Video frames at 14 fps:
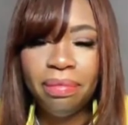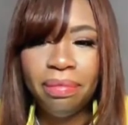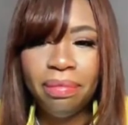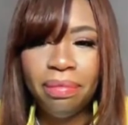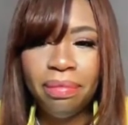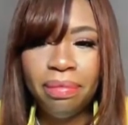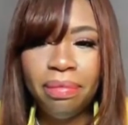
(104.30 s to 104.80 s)

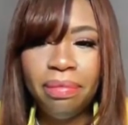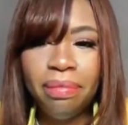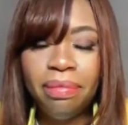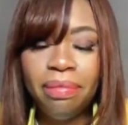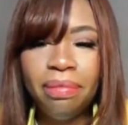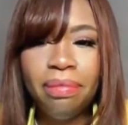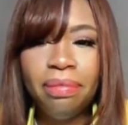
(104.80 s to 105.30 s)

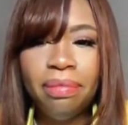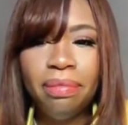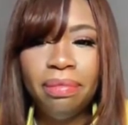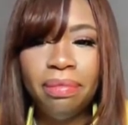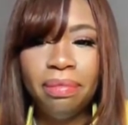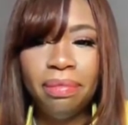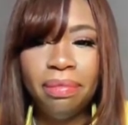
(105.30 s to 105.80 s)

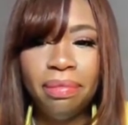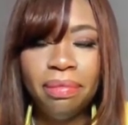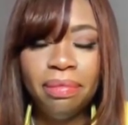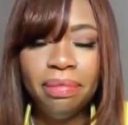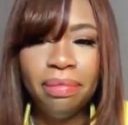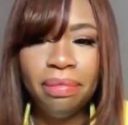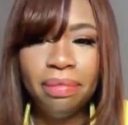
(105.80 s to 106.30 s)

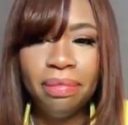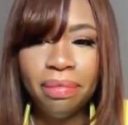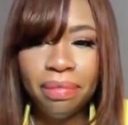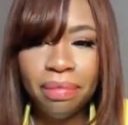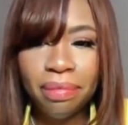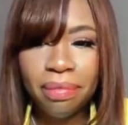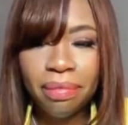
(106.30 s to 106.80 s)

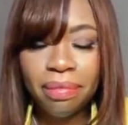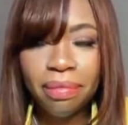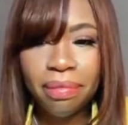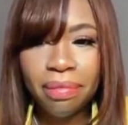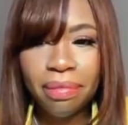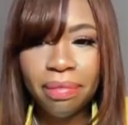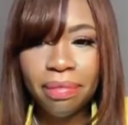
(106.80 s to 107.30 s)

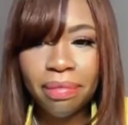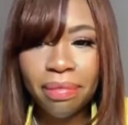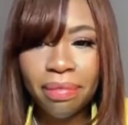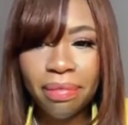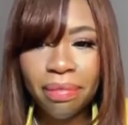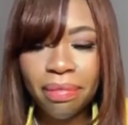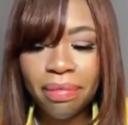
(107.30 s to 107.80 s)

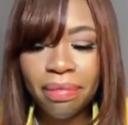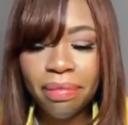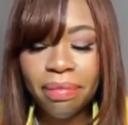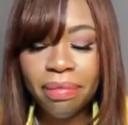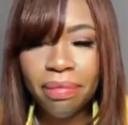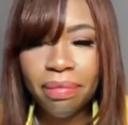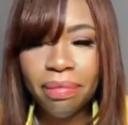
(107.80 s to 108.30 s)

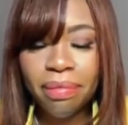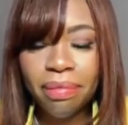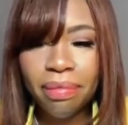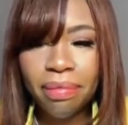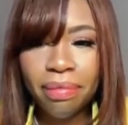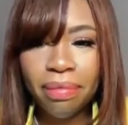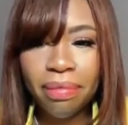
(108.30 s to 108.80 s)

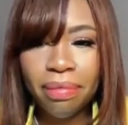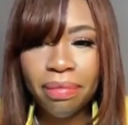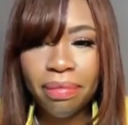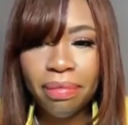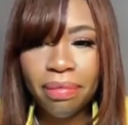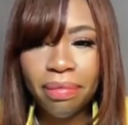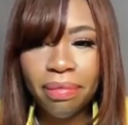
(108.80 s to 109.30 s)

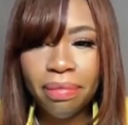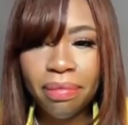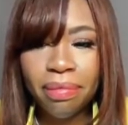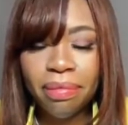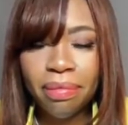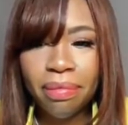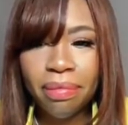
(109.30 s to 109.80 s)

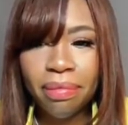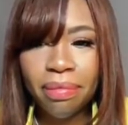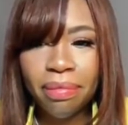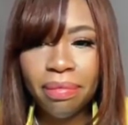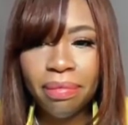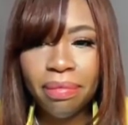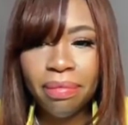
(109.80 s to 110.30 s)

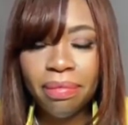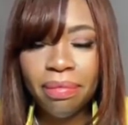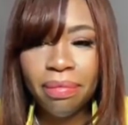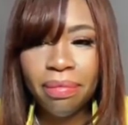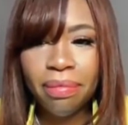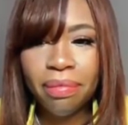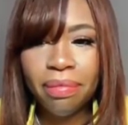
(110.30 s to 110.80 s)

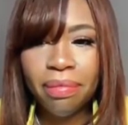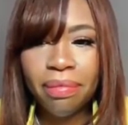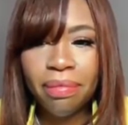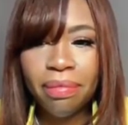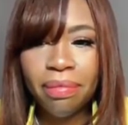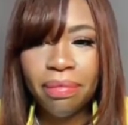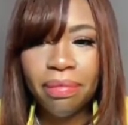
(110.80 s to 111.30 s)

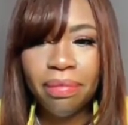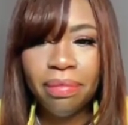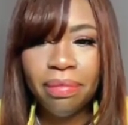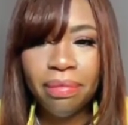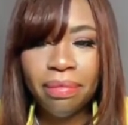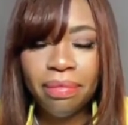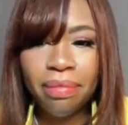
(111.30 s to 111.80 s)

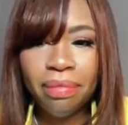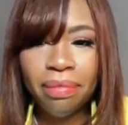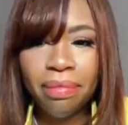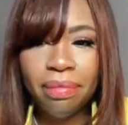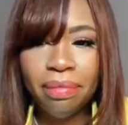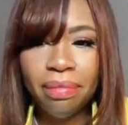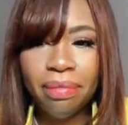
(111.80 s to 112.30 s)
The person shown says nothing.